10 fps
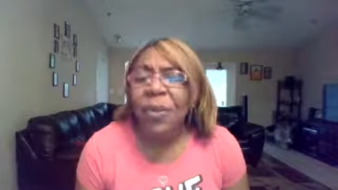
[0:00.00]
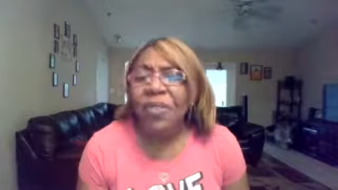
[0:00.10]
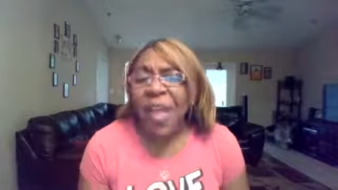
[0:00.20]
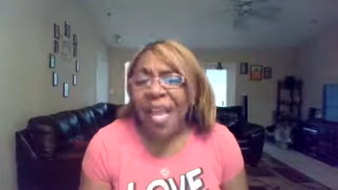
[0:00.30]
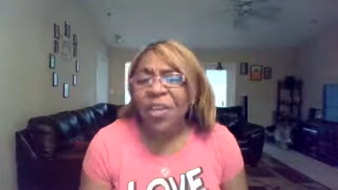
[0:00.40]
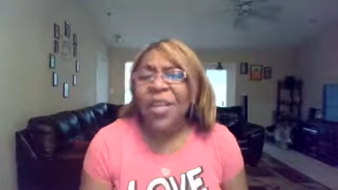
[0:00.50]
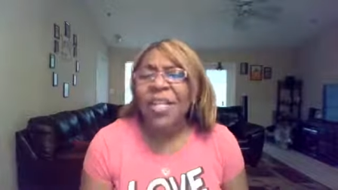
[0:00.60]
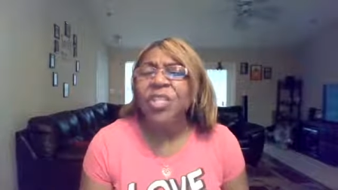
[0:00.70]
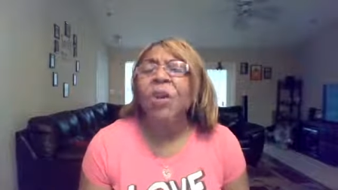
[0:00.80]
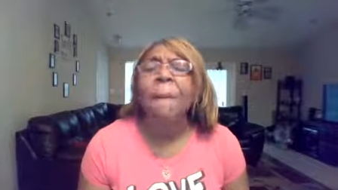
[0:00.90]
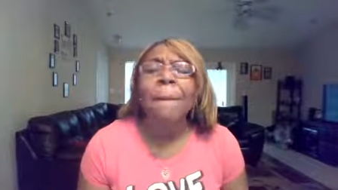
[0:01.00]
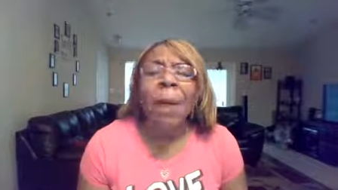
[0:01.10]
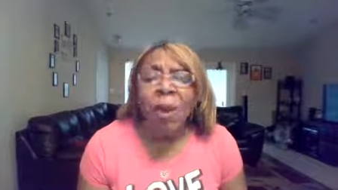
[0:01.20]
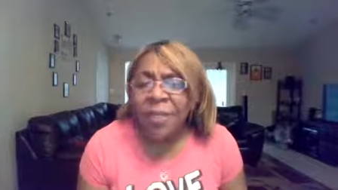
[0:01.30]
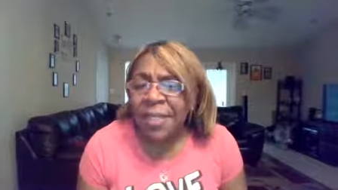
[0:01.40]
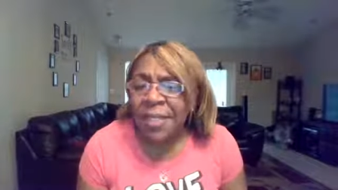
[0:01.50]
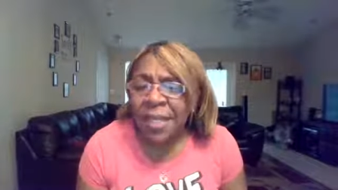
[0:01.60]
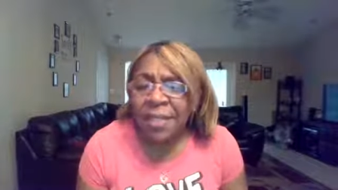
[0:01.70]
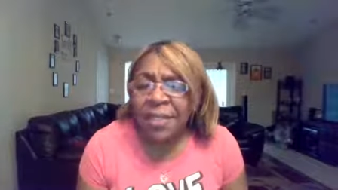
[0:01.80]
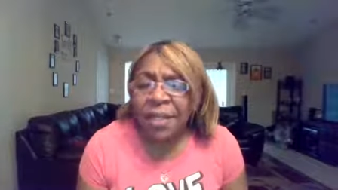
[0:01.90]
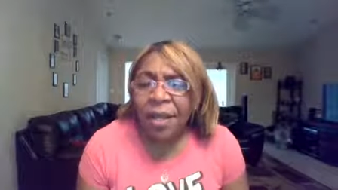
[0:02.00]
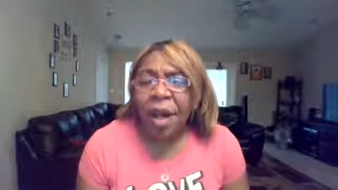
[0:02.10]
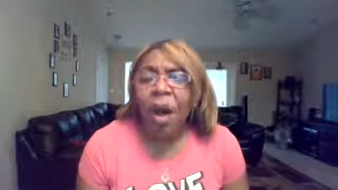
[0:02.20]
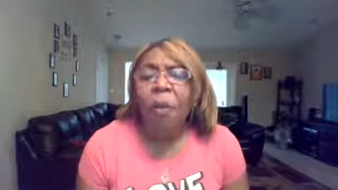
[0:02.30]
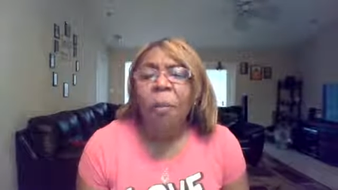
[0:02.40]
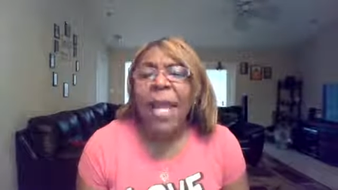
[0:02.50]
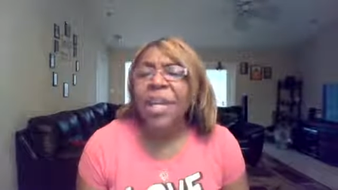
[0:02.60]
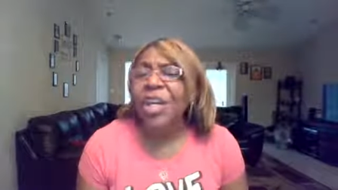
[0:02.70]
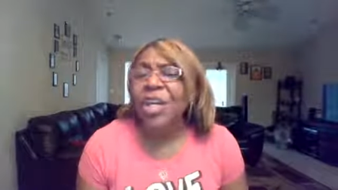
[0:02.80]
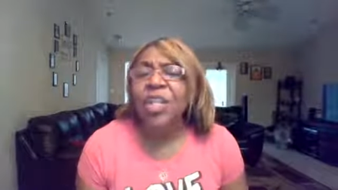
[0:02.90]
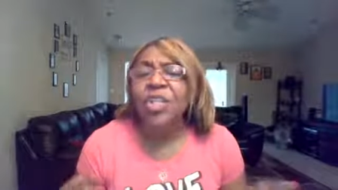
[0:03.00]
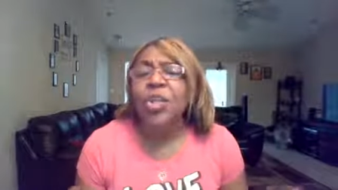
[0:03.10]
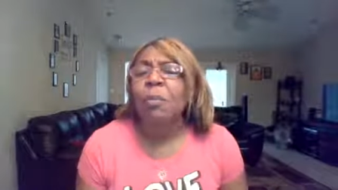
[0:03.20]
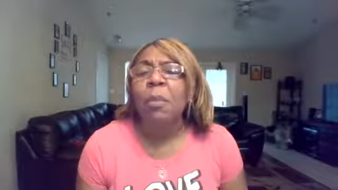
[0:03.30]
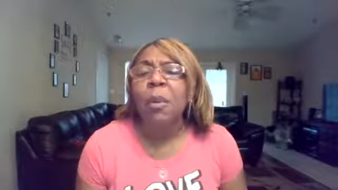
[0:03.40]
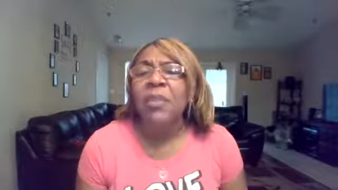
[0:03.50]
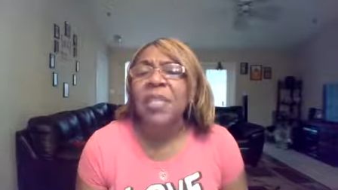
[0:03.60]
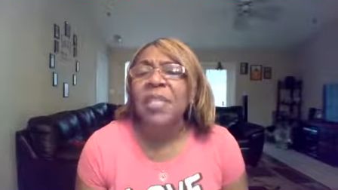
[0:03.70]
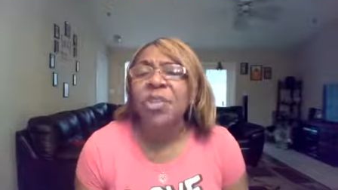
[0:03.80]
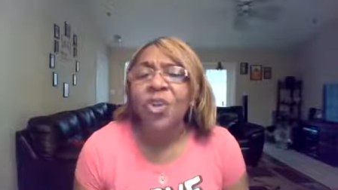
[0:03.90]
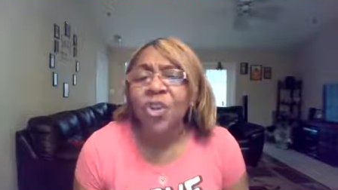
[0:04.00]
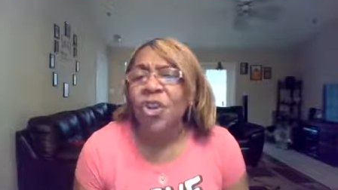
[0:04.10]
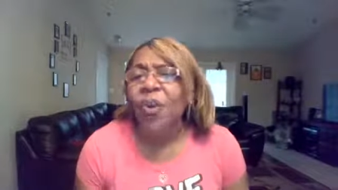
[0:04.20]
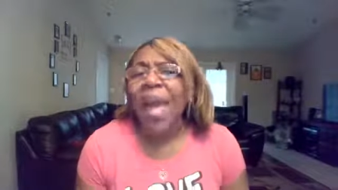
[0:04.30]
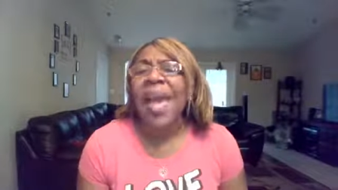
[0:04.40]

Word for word: We thank you that your mercies, oh my goodness, your mercies are new